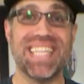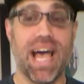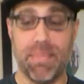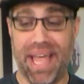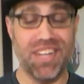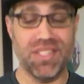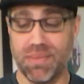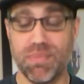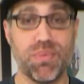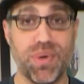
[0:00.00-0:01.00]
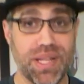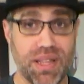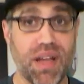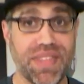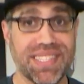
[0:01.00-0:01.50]
Big time. I actually
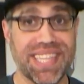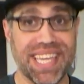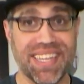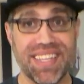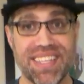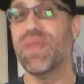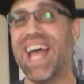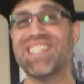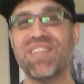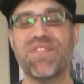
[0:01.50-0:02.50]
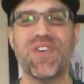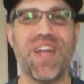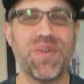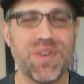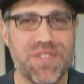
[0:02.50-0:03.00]
really love this thing. Well, that's
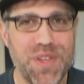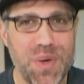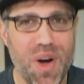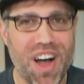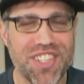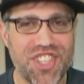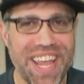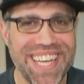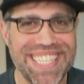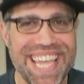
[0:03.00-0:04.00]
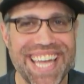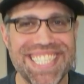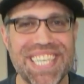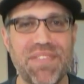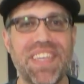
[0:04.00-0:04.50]
it for another review on
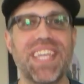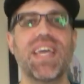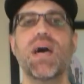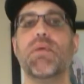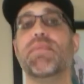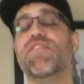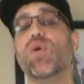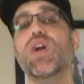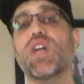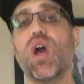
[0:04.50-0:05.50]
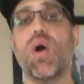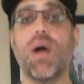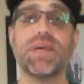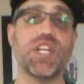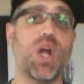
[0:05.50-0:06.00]
JDTechTV. But before
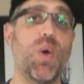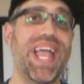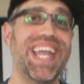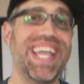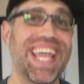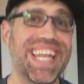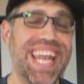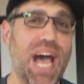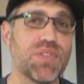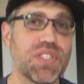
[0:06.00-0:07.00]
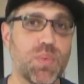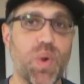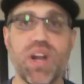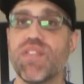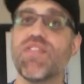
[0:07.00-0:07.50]
I go, I'm going to go ahead and
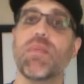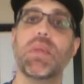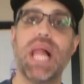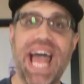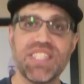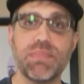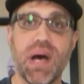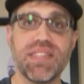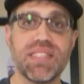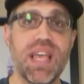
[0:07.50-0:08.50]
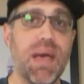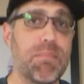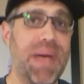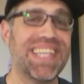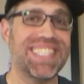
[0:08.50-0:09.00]
announce the winner from last
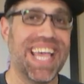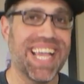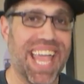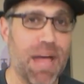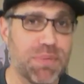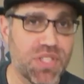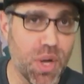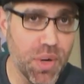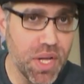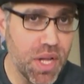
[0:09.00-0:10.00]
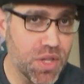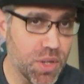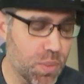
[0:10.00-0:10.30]
month's Best Tech episode.